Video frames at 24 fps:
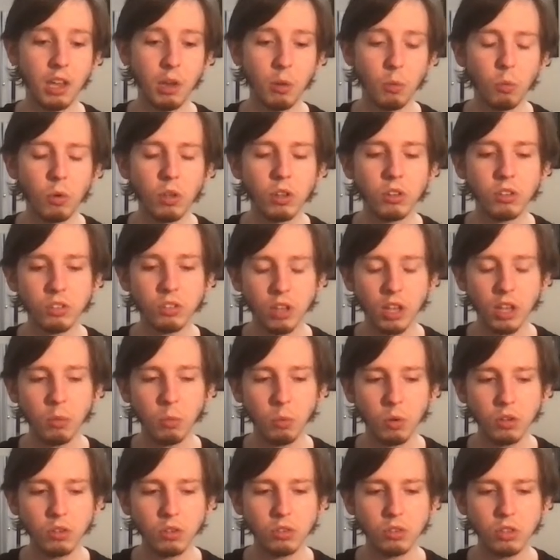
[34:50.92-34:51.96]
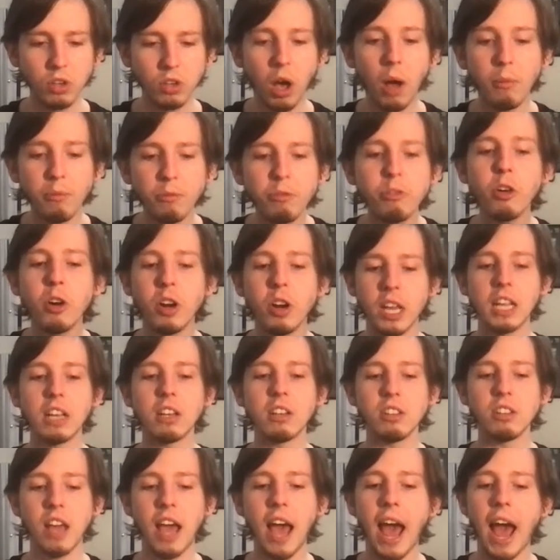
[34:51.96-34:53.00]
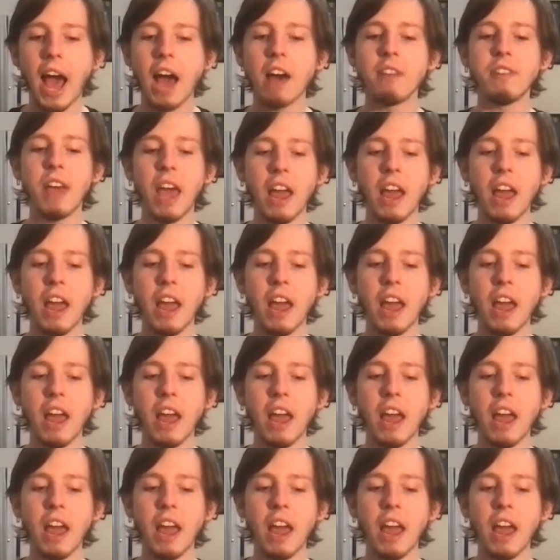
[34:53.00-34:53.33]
it was comforting to have